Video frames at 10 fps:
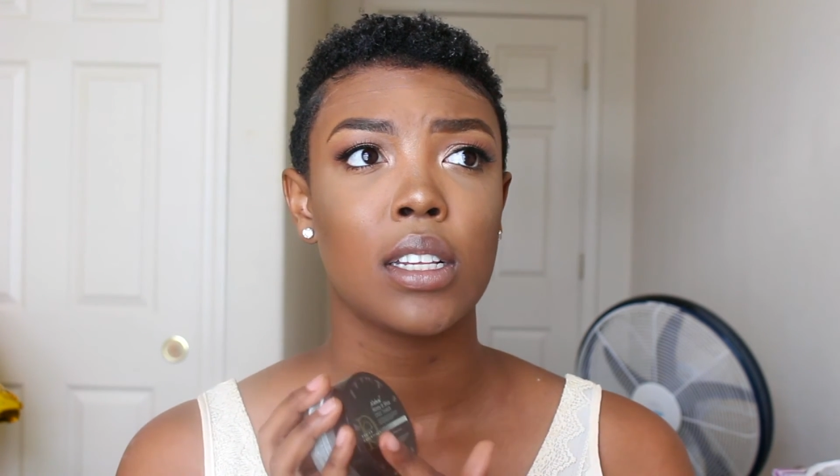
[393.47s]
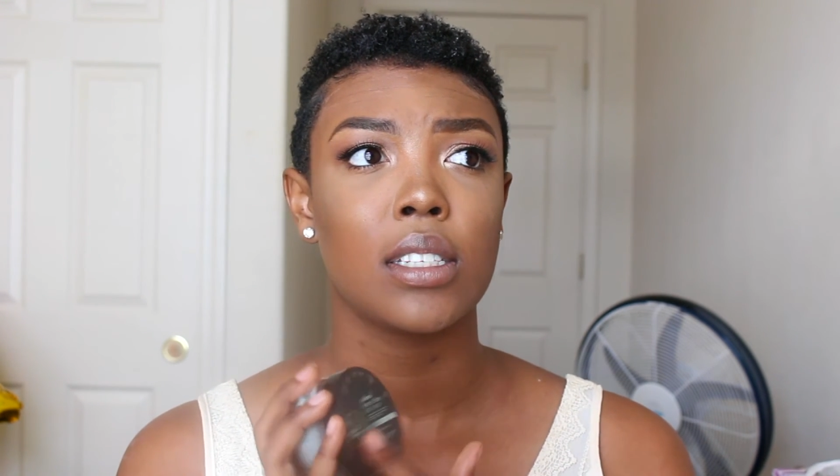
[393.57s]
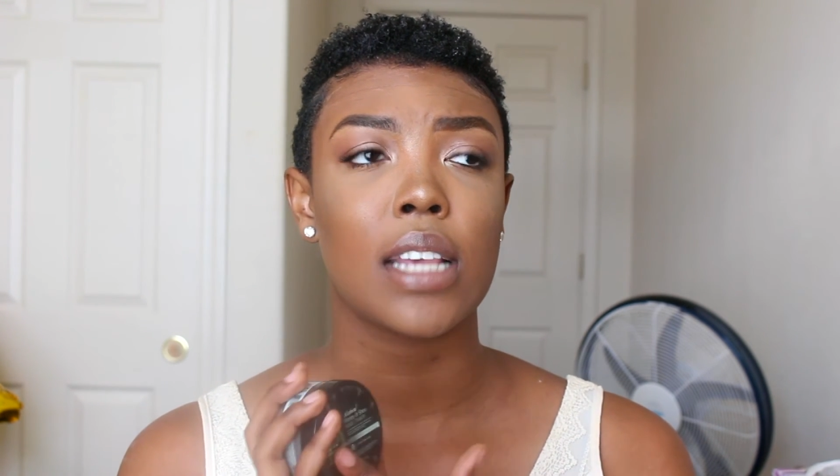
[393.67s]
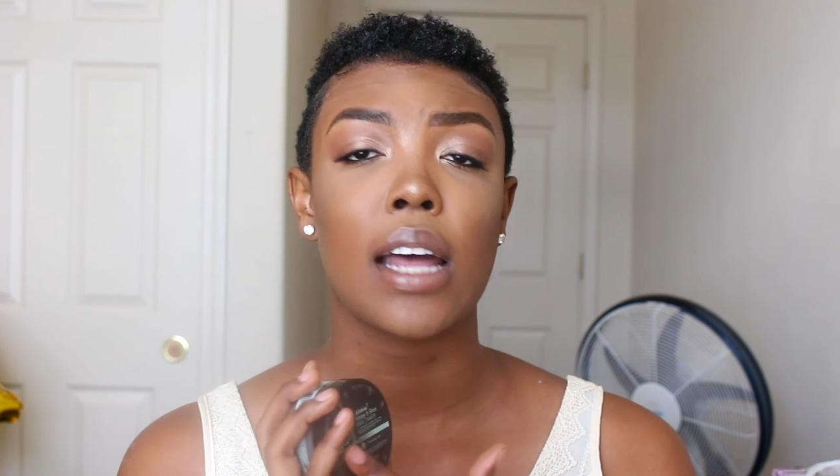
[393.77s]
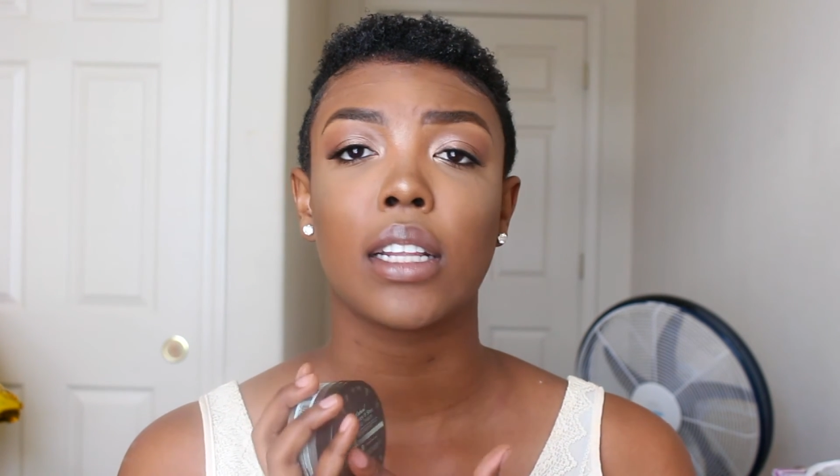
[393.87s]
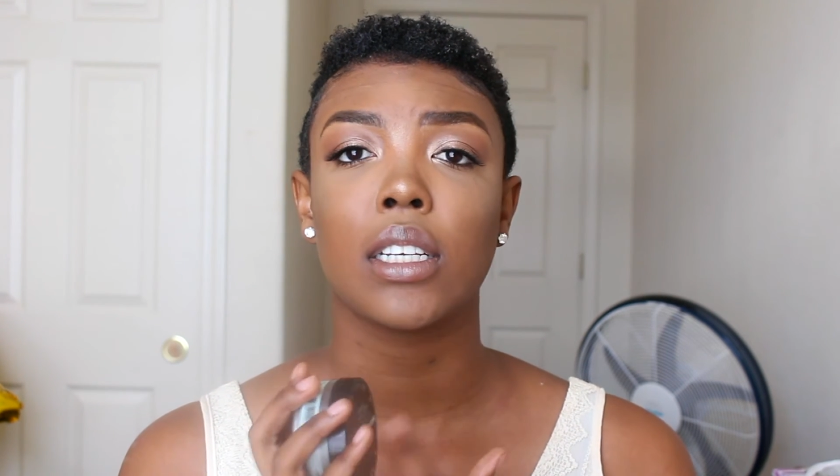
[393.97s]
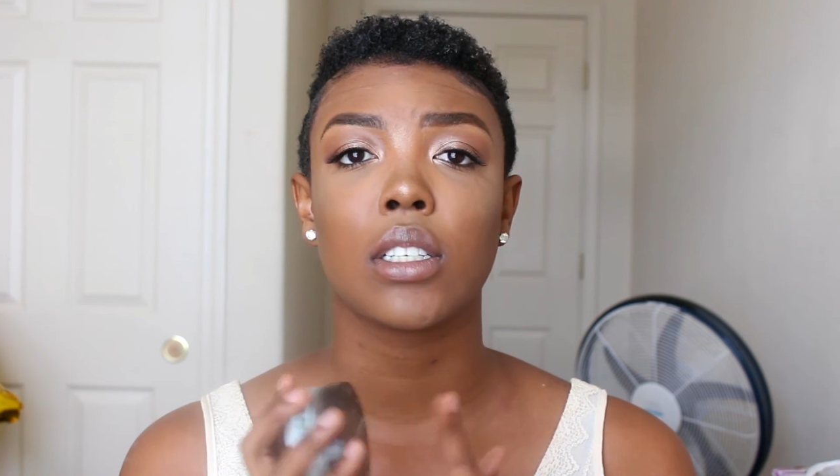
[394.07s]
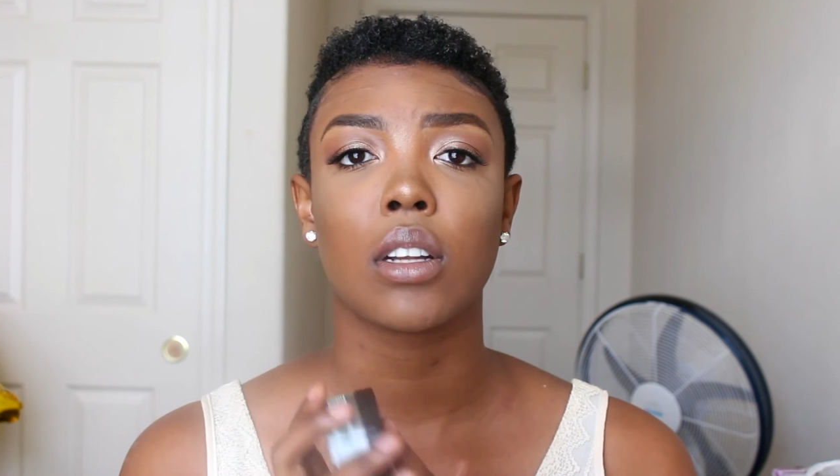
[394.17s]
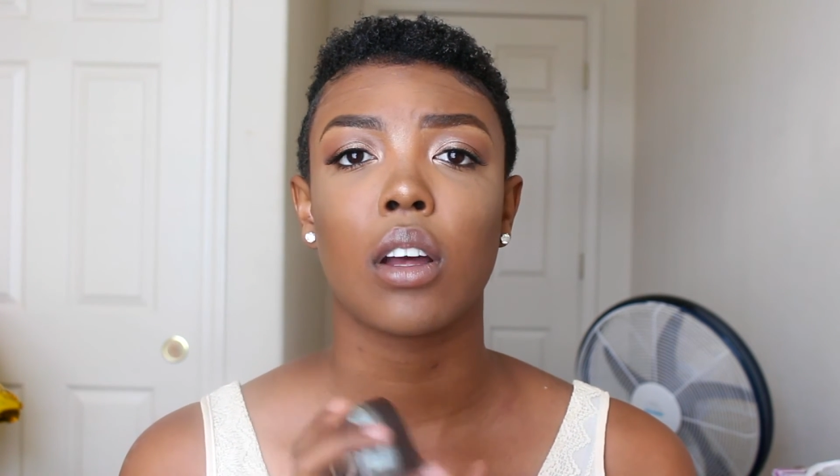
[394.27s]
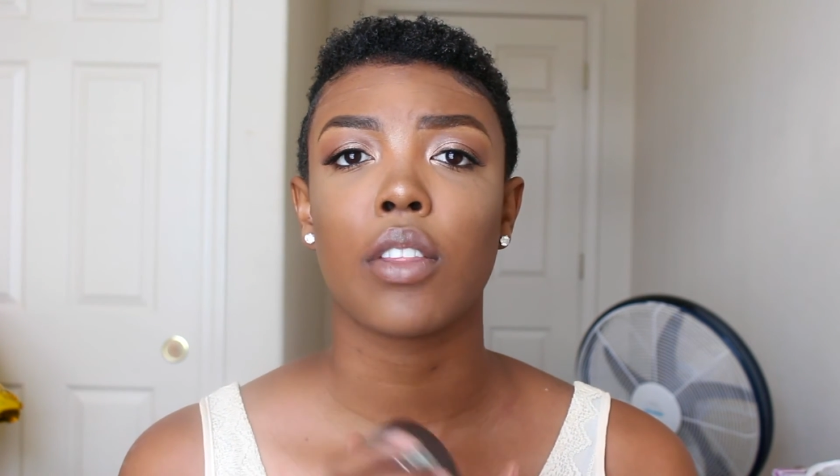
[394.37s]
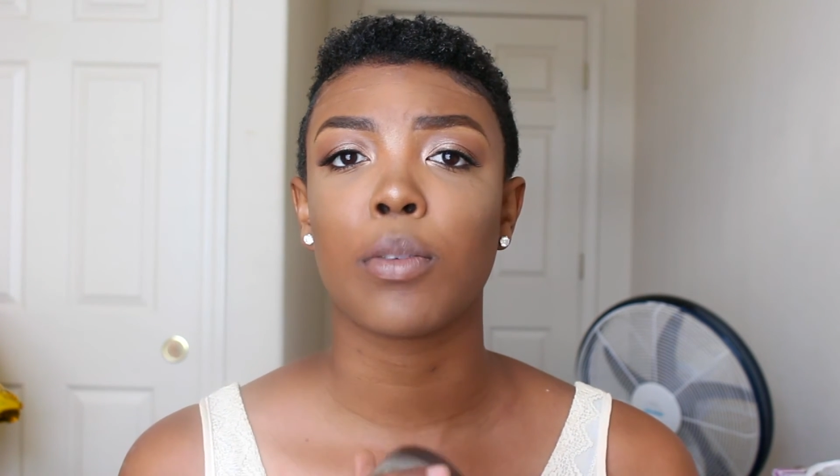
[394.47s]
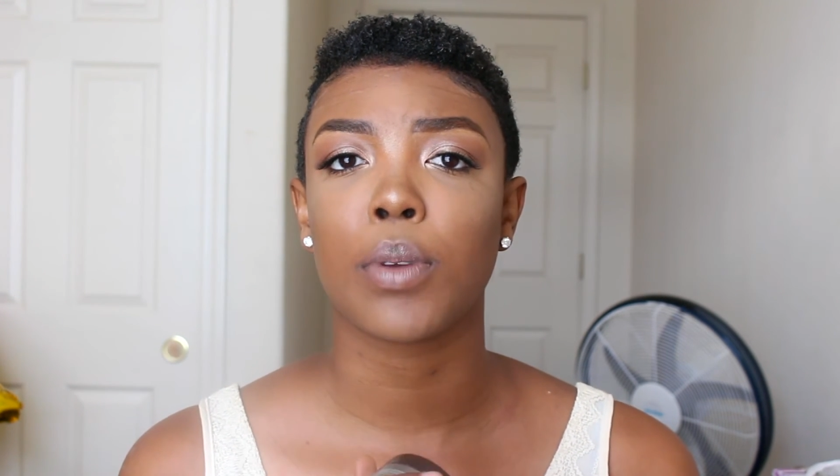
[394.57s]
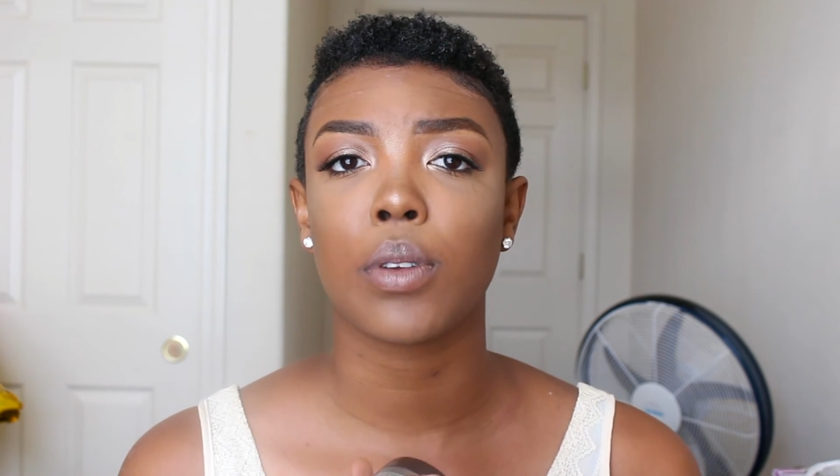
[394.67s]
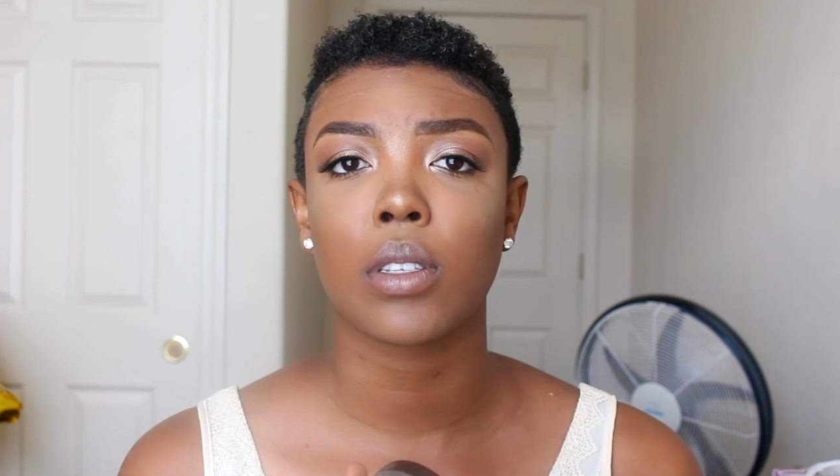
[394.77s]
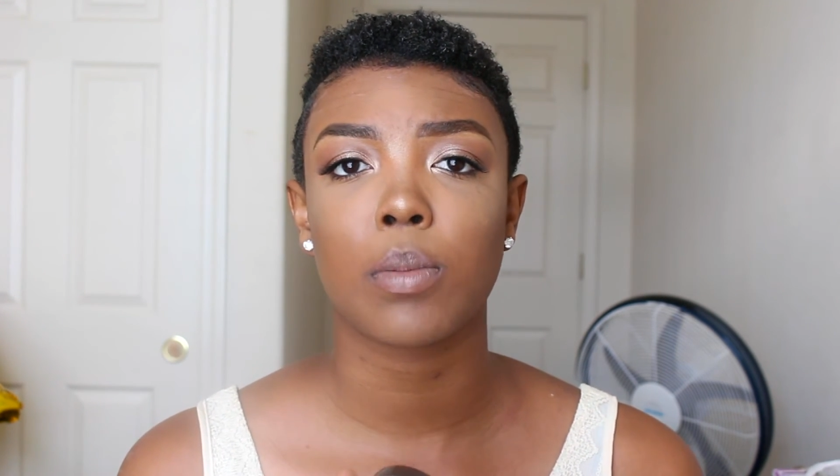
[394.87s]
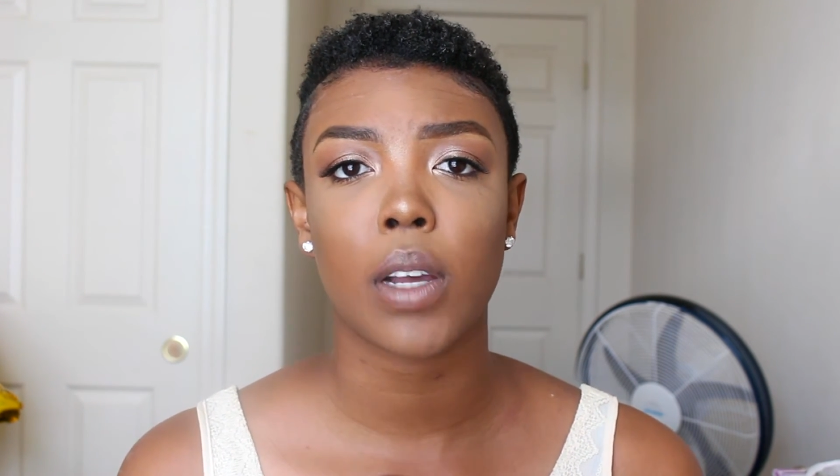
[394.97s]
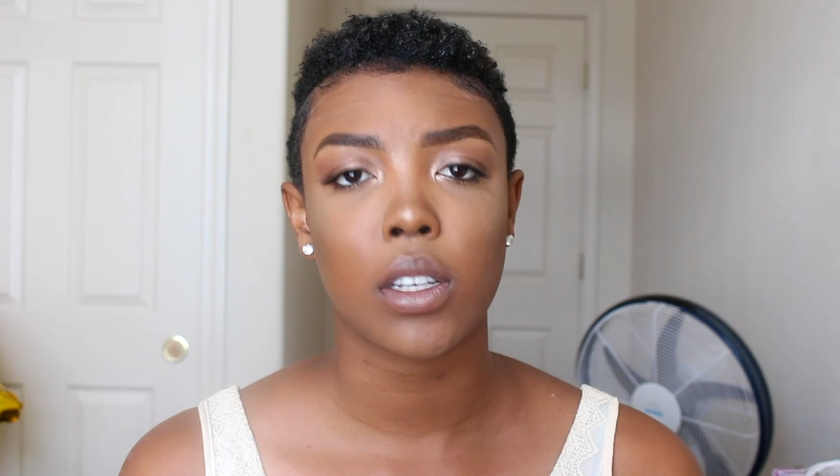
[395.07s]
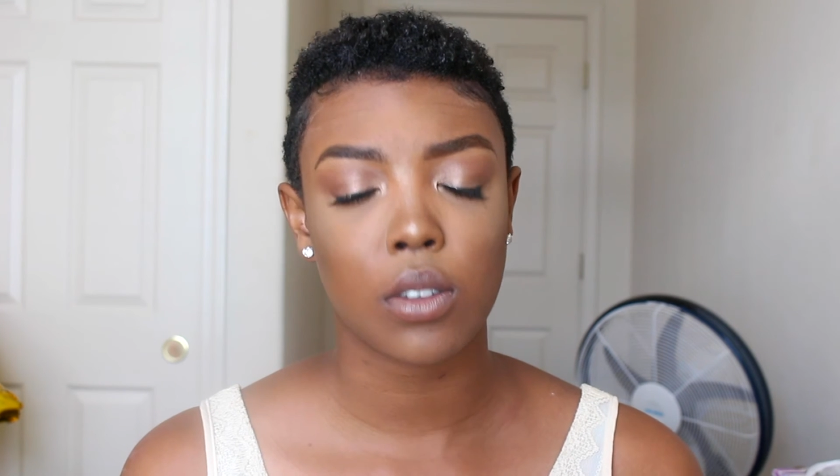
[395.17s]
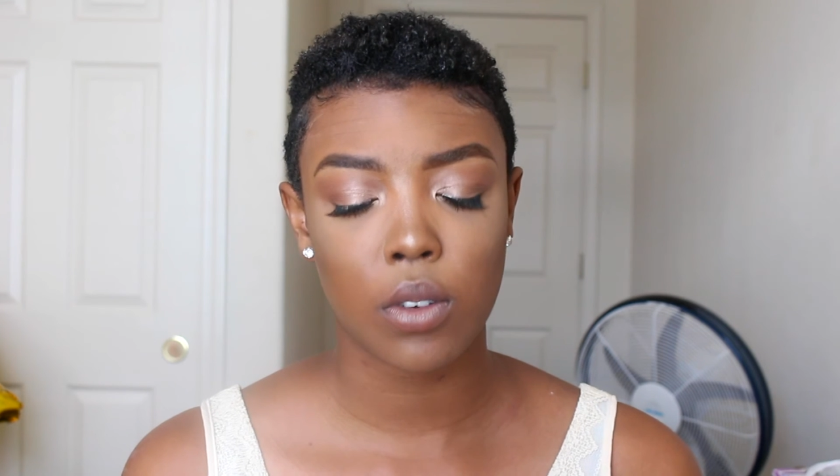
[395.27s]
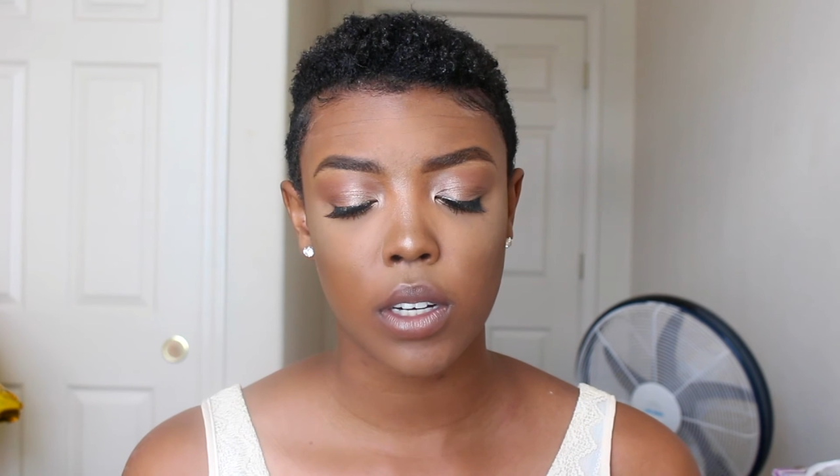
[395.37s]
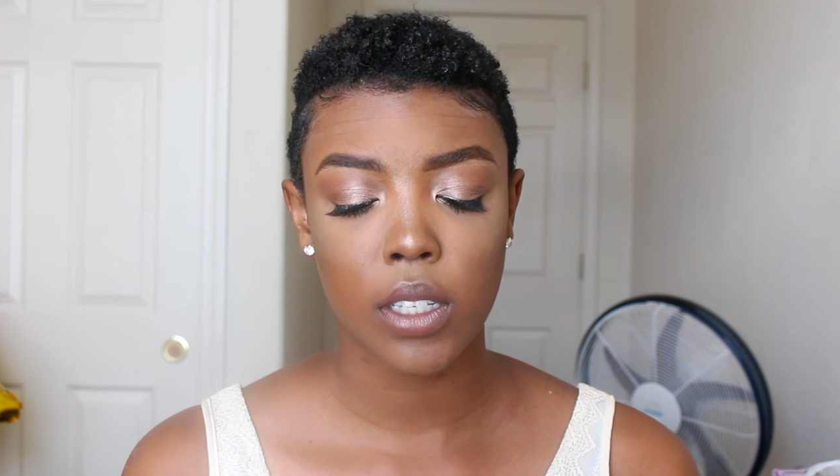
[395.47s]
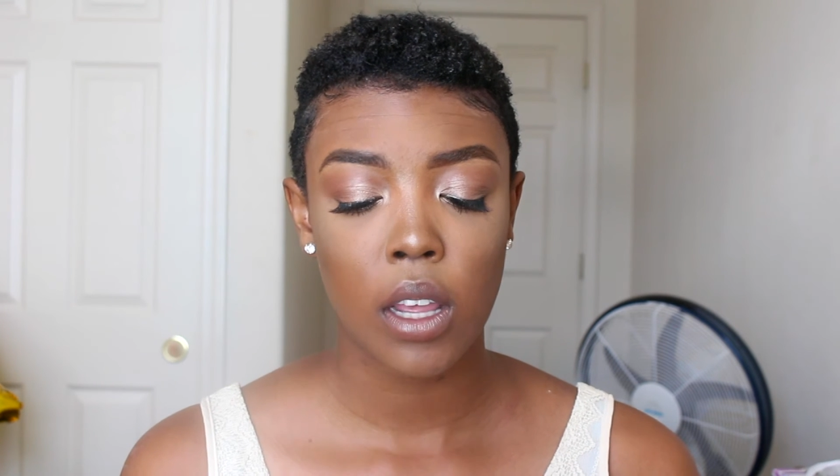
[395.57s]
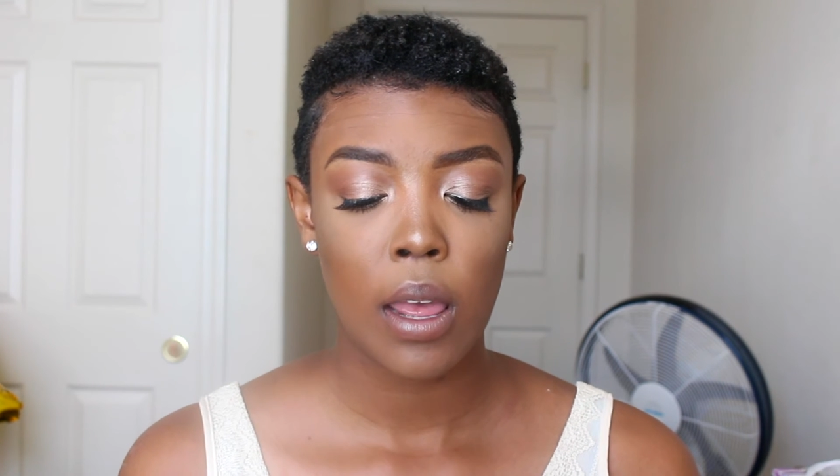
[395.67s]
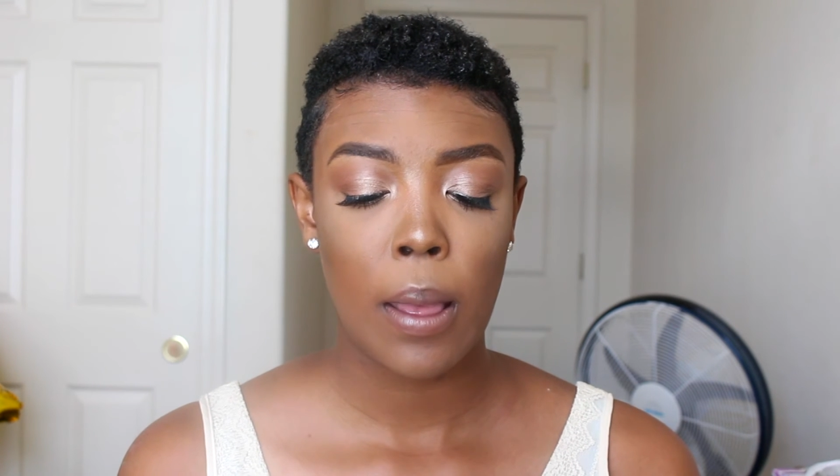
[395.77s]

Sally's and other beauty supply stores.